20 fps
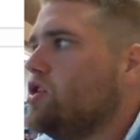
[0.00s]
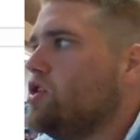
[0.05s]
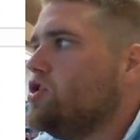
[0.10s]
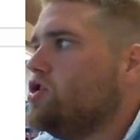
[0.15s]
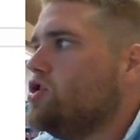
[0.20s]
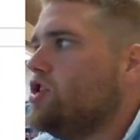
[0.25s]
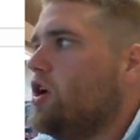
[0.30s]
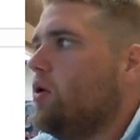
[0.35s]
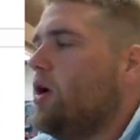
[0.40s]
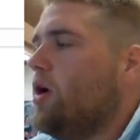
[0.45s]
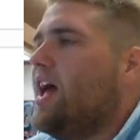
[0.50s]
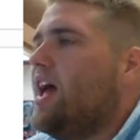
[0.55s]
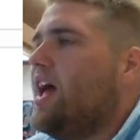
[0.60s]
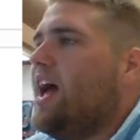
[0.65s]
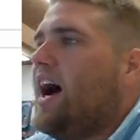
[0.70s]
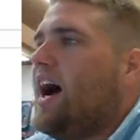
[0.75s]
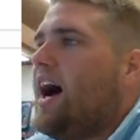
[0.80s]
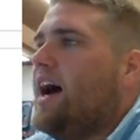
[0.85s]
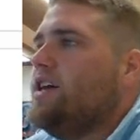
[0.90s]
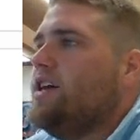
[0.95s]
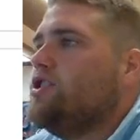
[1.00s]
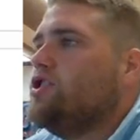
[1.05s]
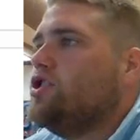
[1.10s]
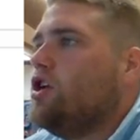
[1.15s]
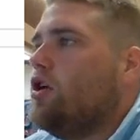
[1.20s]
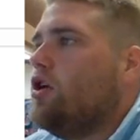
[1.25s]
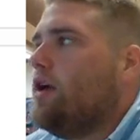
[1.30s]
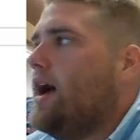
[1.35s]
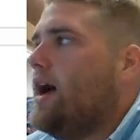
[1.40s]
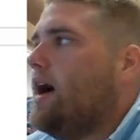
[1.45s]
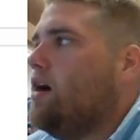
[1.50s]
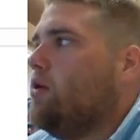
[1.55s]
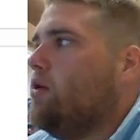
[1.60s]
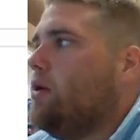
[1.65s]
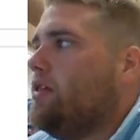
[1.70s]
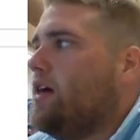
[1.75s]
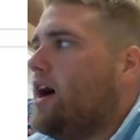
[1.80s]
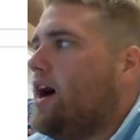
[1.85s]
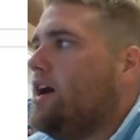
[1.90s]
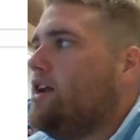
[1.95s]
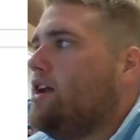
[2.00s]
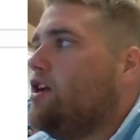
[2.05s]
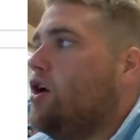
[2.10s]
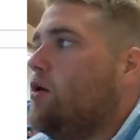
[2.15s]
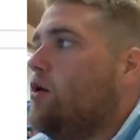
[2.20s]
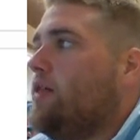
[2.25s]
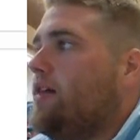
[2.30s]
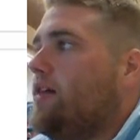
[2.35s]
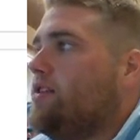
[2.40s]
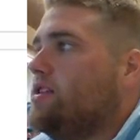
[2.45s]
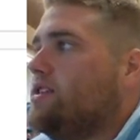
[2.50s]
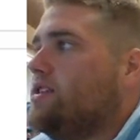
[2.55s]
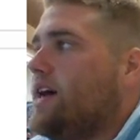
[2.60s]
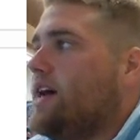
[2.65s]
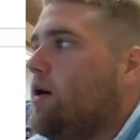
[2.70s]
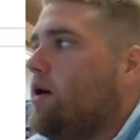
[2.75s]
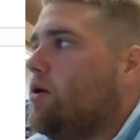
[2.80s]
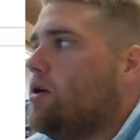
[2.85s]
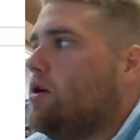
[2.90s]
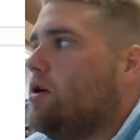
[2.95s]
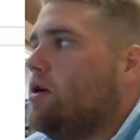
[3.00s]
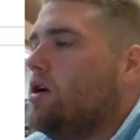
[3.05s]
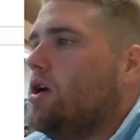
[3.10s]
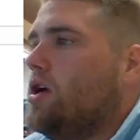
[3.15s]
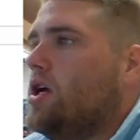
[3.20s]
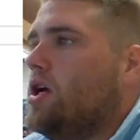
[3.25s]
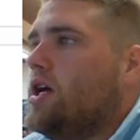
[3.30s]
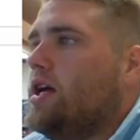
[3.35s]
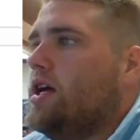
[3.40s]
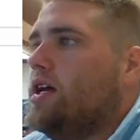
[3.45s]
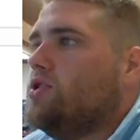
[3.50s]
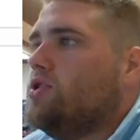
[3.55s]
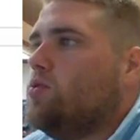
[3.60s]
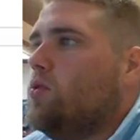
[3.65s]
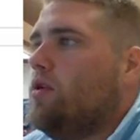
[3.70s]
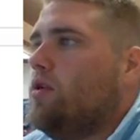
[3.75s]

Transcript: so I start out with, I know that the tower is